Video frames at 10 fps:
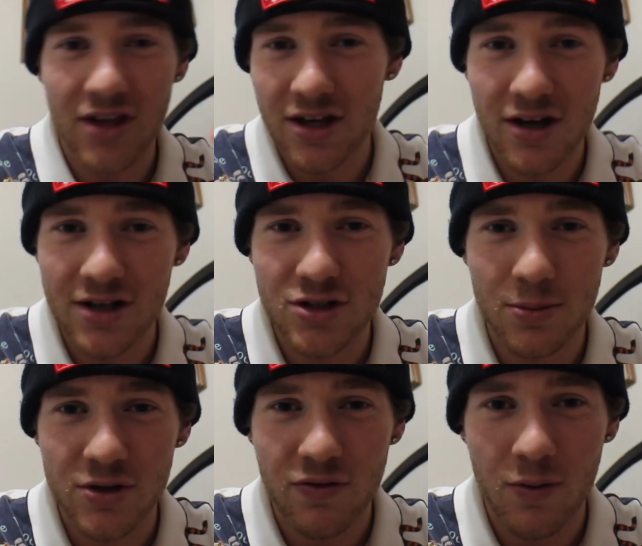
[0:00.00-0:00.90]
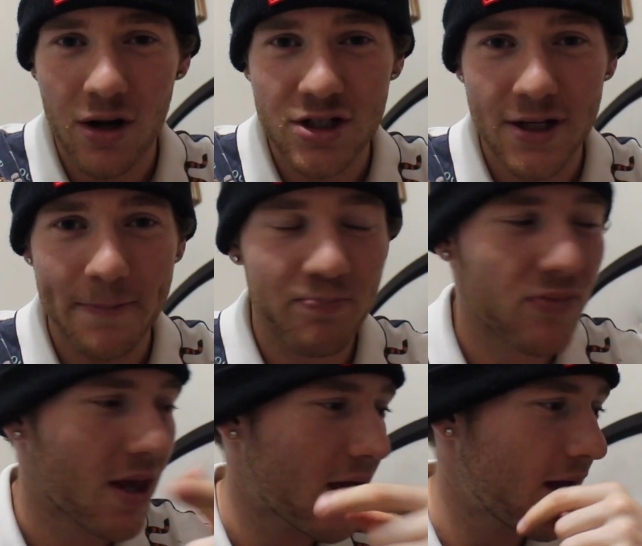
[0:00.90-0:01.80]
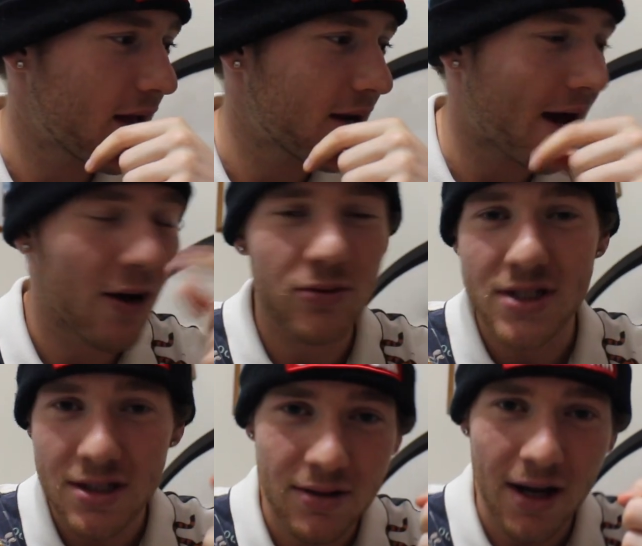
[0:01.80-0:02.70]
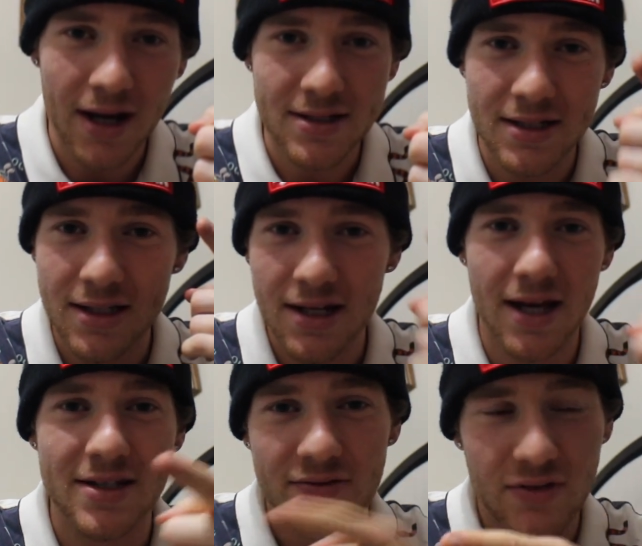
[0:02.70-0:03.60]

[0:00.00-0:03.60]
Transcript: Thank you guys so much for watching, and I will see you guys in the next